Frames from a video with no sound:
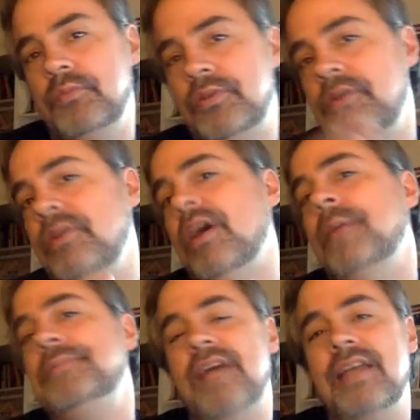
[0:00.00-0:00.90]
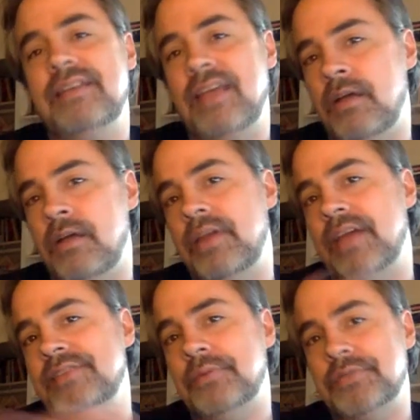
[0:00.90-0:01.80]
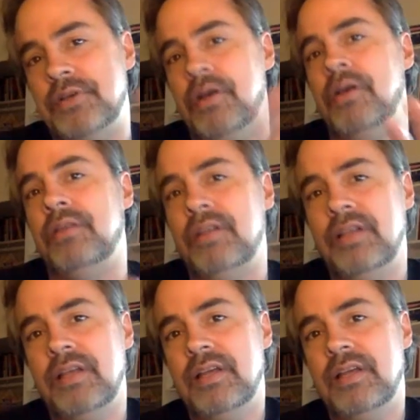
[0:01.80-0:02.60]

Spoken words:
turned upside down, as it was all